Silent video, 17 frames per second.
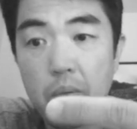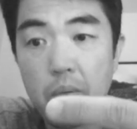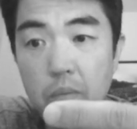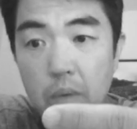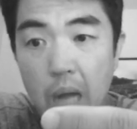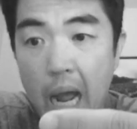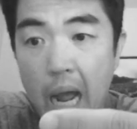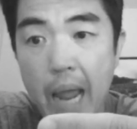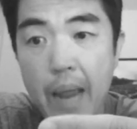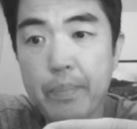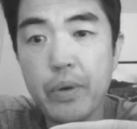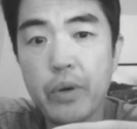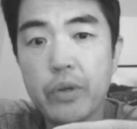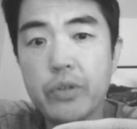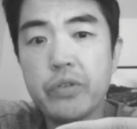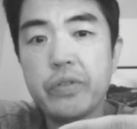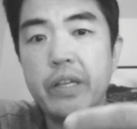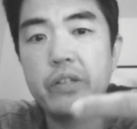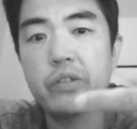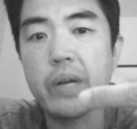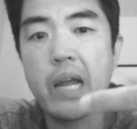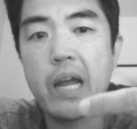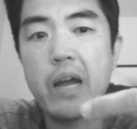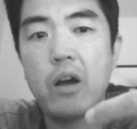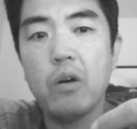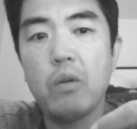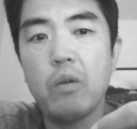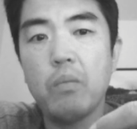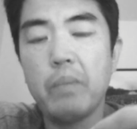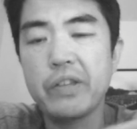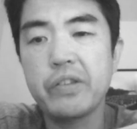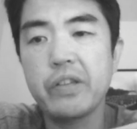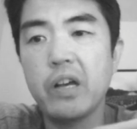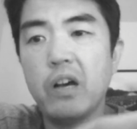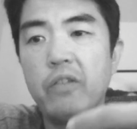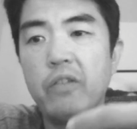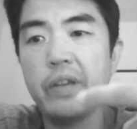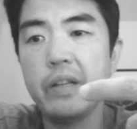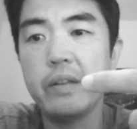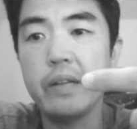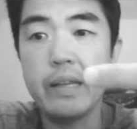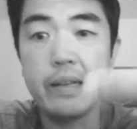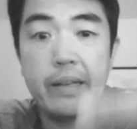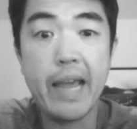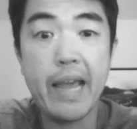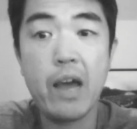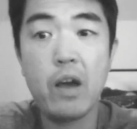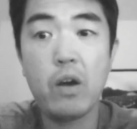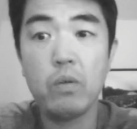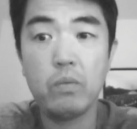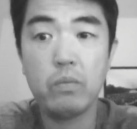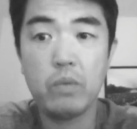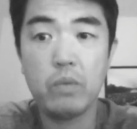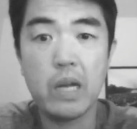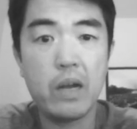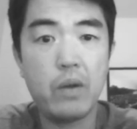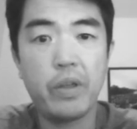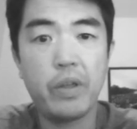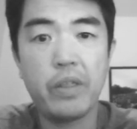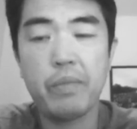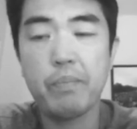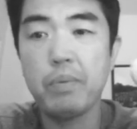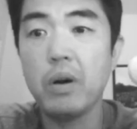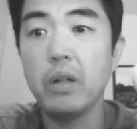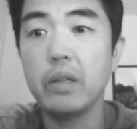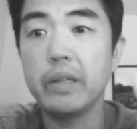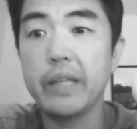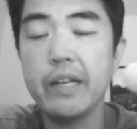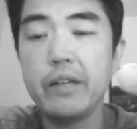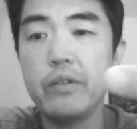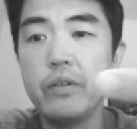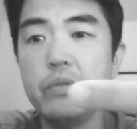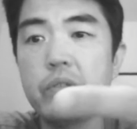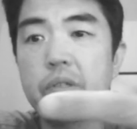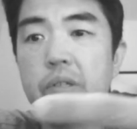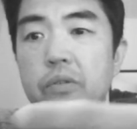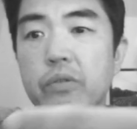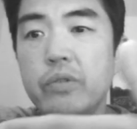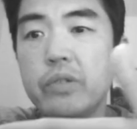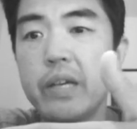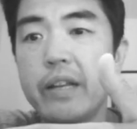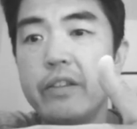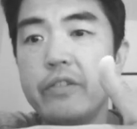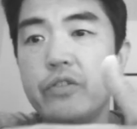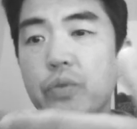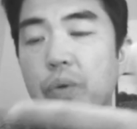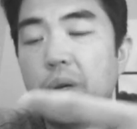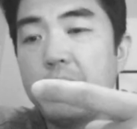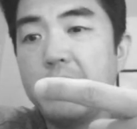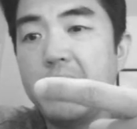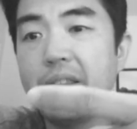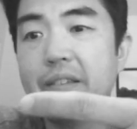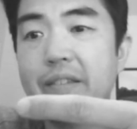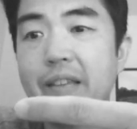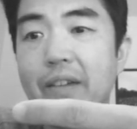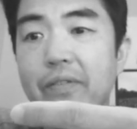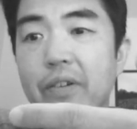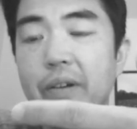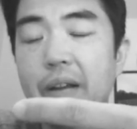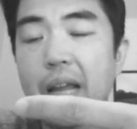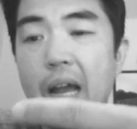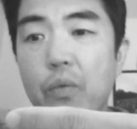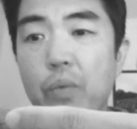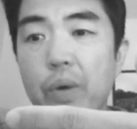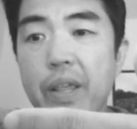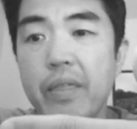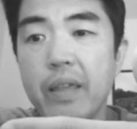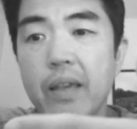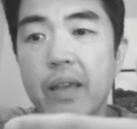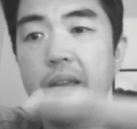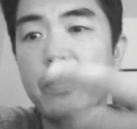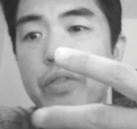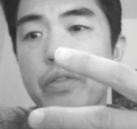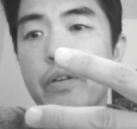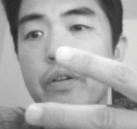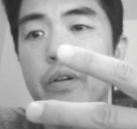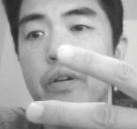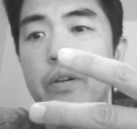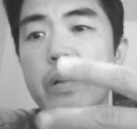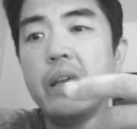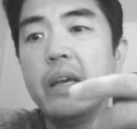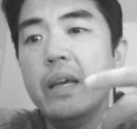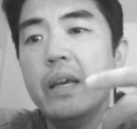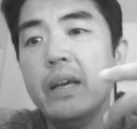I approach things, or how myself, and now with Paul Layden, who's kind of joined me in this effort, how we think. And third,